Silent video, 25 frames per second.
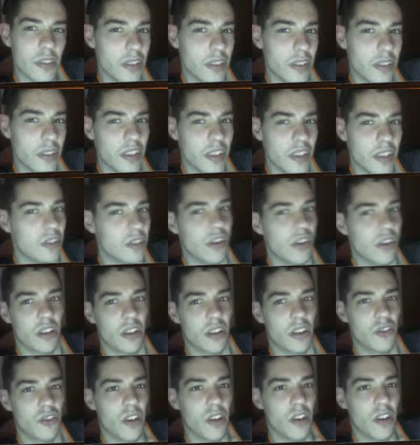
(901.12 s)
This has got to
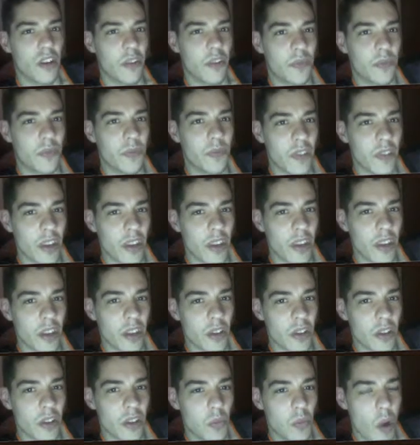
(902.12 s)
stop.
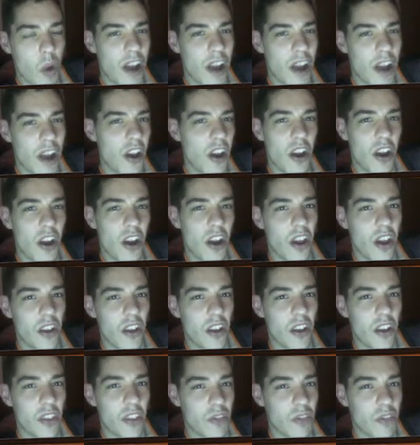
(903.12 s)
Why go
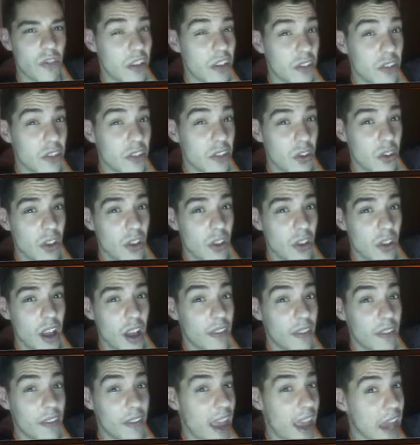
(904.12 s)
the rest of your life
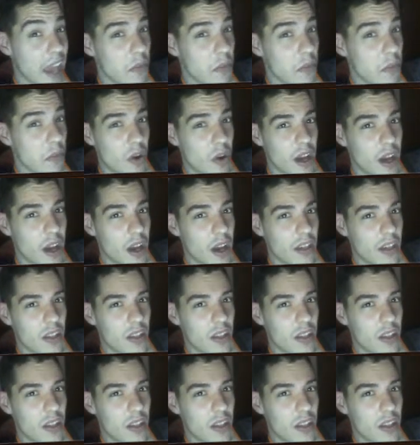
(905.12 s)
and mine